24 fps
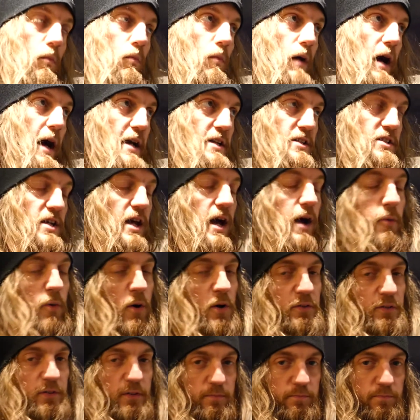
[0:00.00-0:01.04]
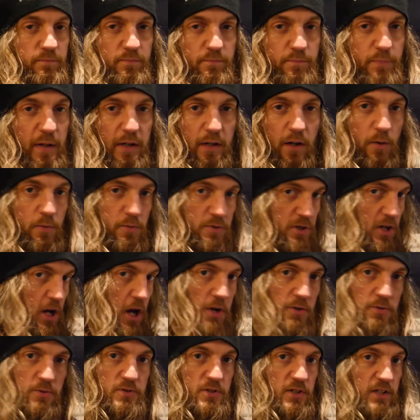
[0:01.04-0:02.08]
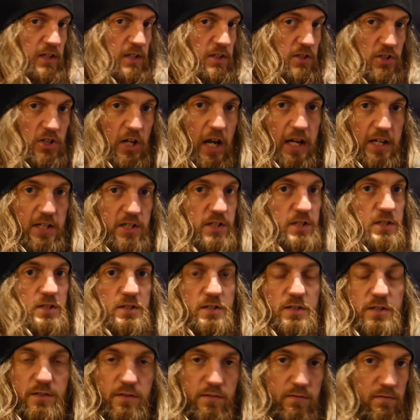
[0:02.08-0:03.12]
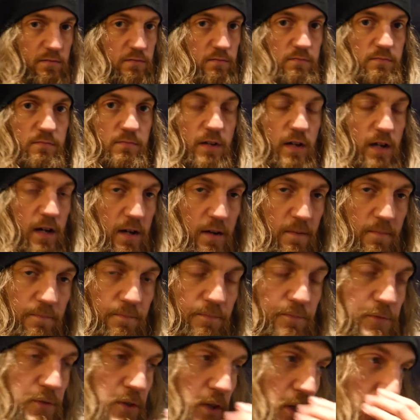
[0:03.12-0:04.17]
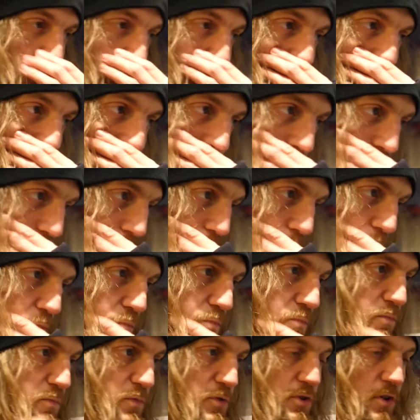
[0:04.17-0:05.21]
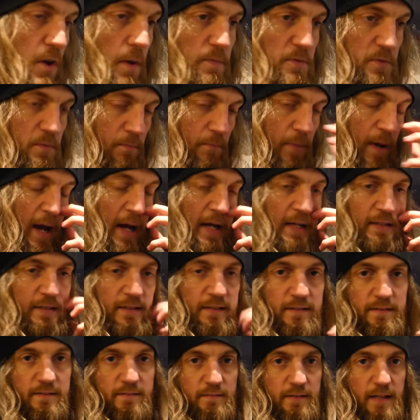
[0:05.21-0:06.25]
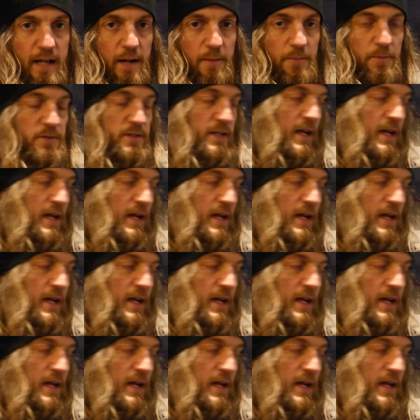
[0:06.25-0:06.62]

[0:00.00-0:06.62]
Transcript: As yeah, I won't look big old surgeries like injections to stop some pain that Dad was